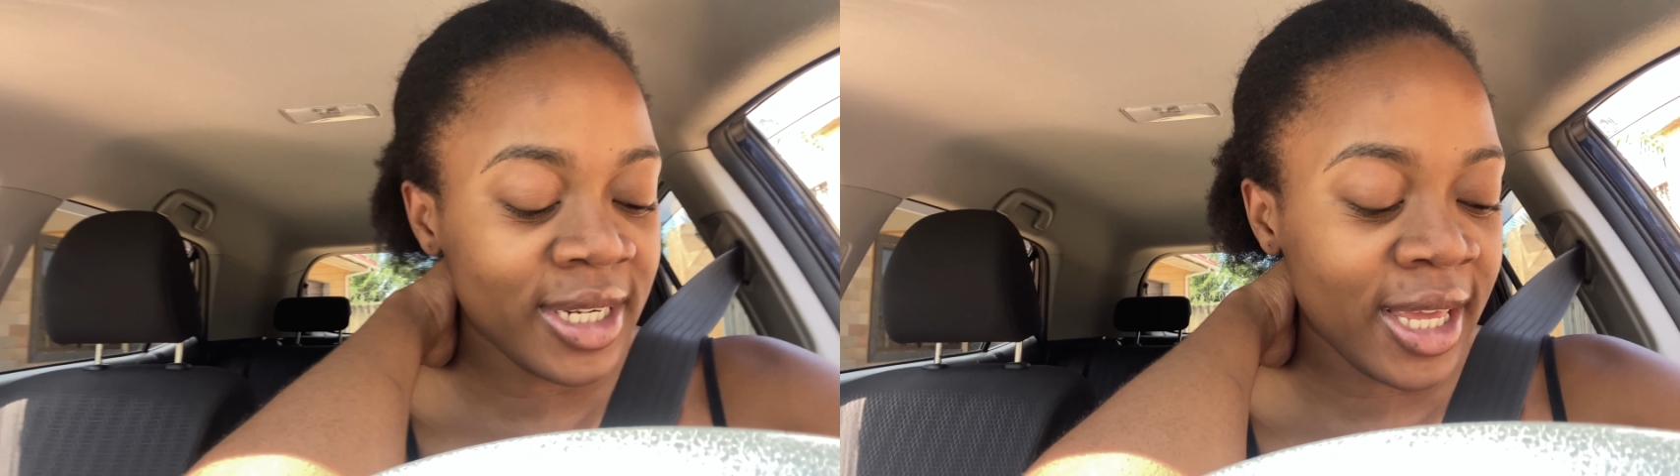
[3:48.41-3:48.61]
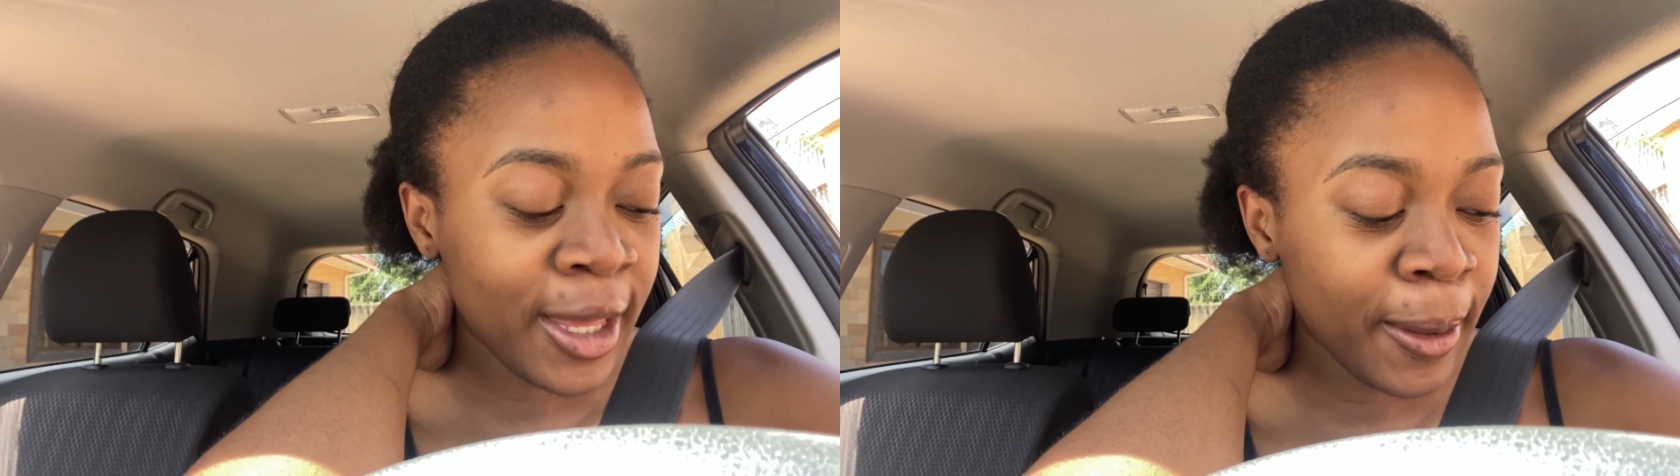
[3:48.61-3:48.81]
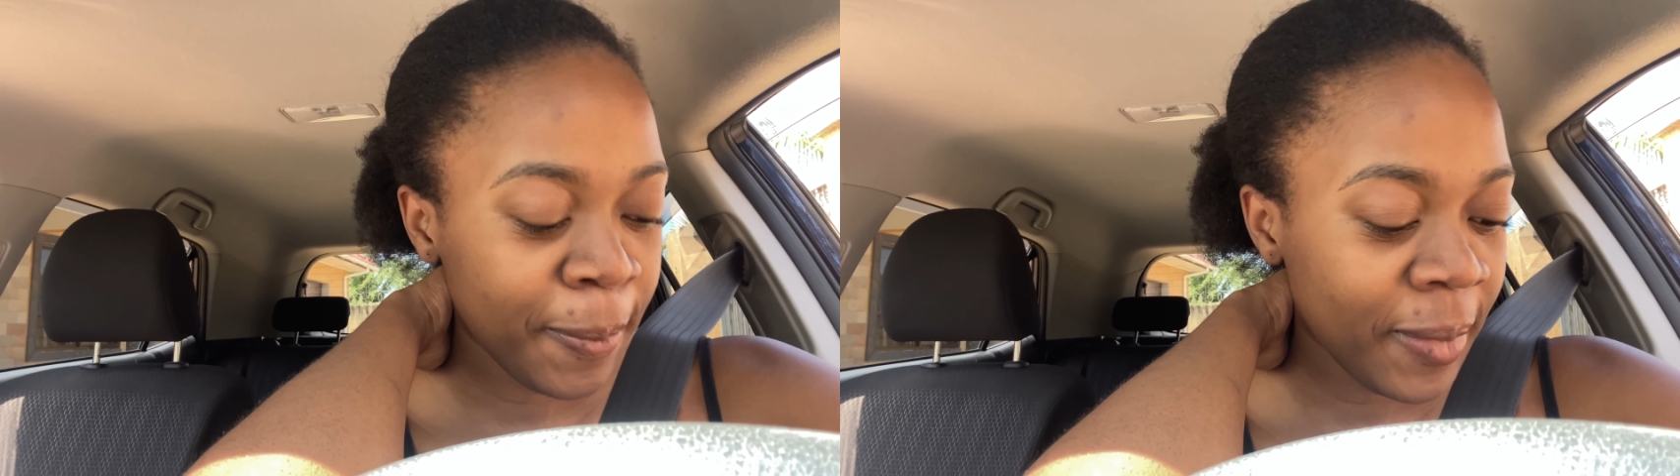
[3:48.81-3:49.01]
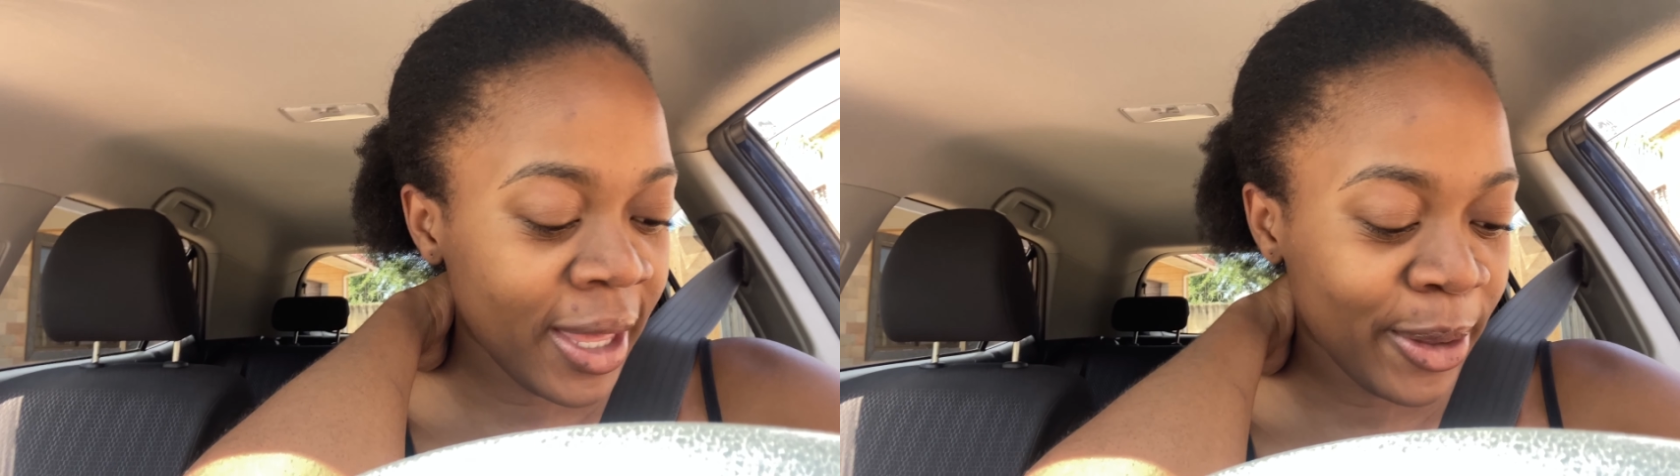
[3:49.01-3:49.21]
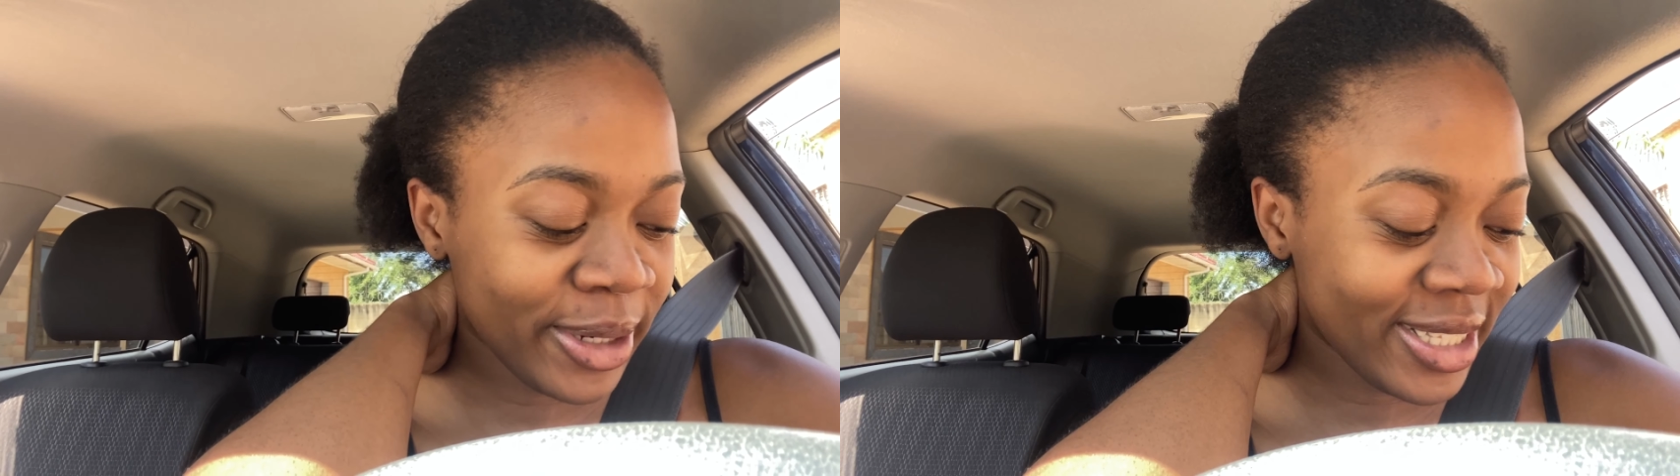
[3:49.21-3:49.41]
time
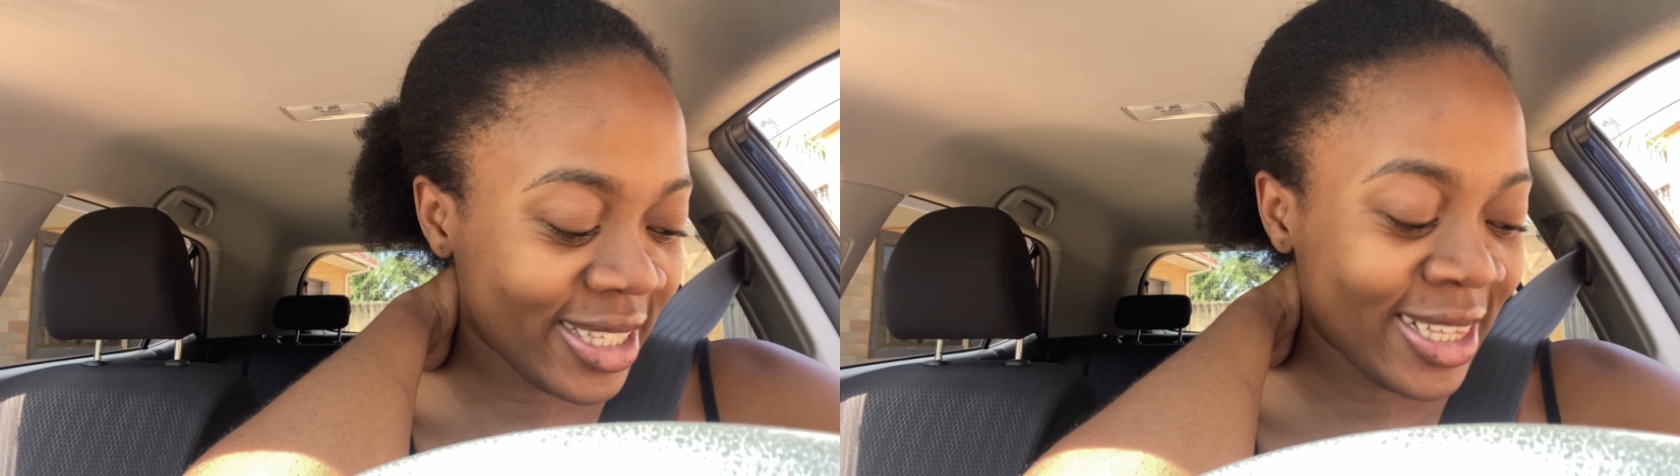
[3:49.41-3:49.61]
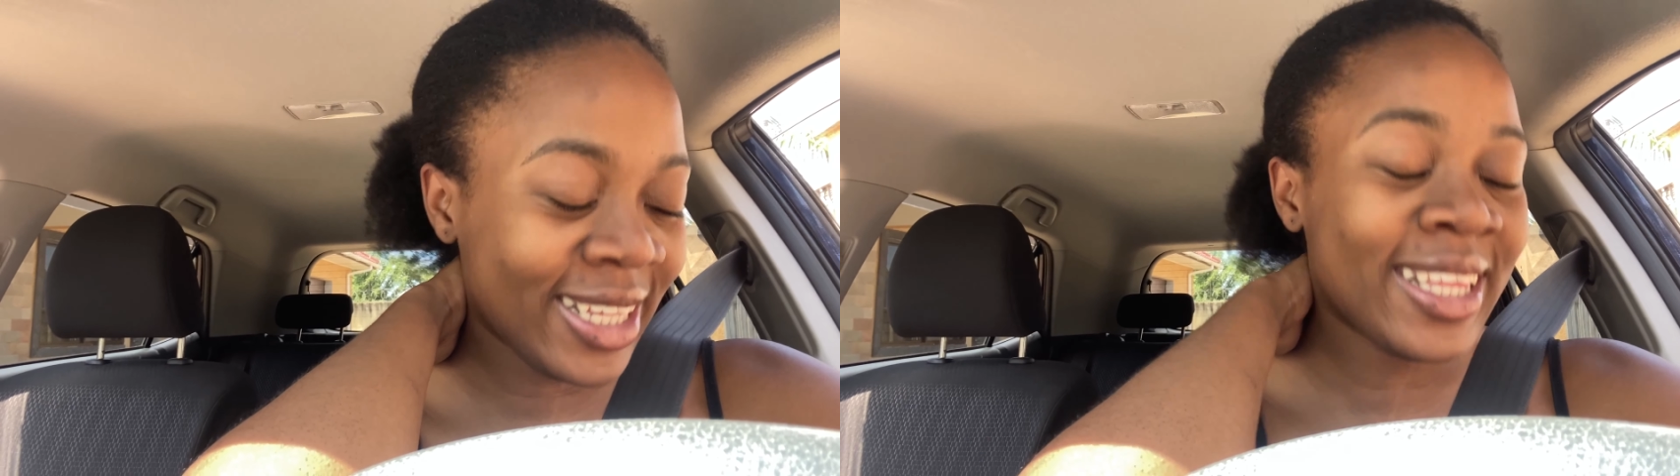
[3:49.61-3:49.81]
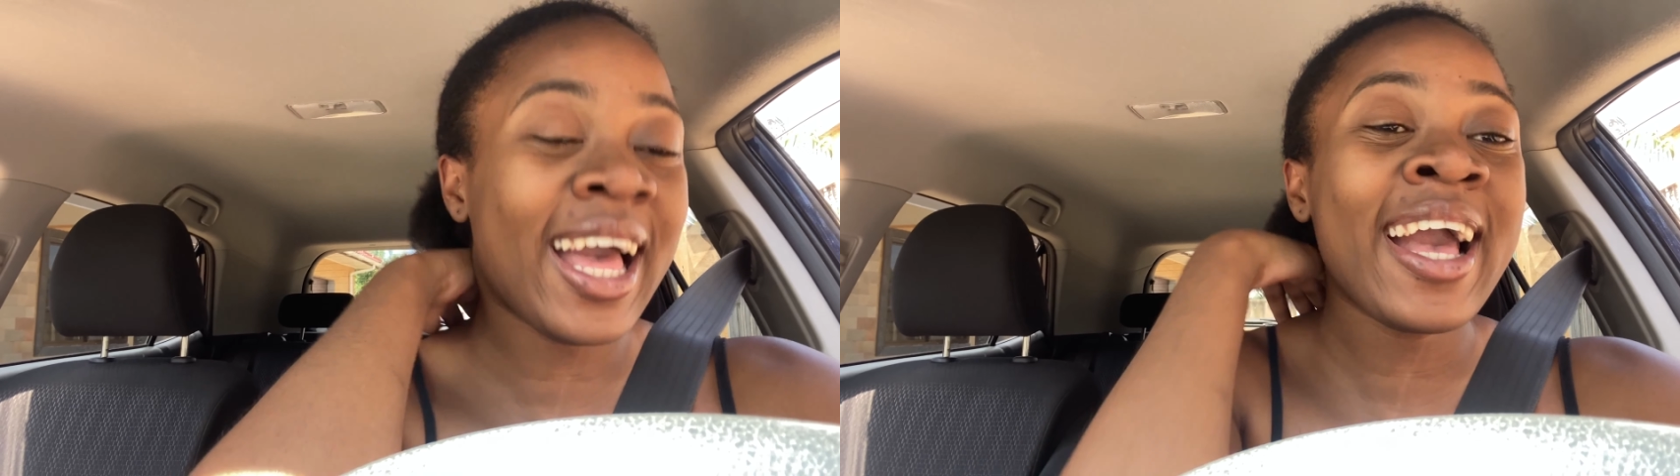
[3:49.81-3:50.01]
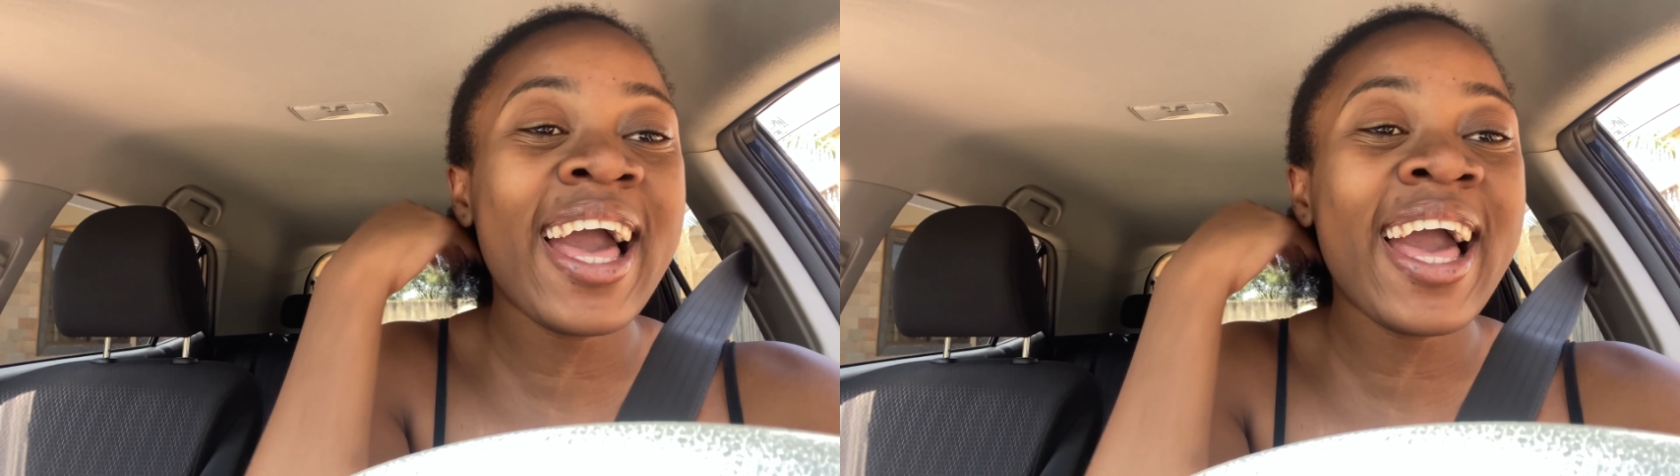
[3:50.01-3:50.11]
i honestly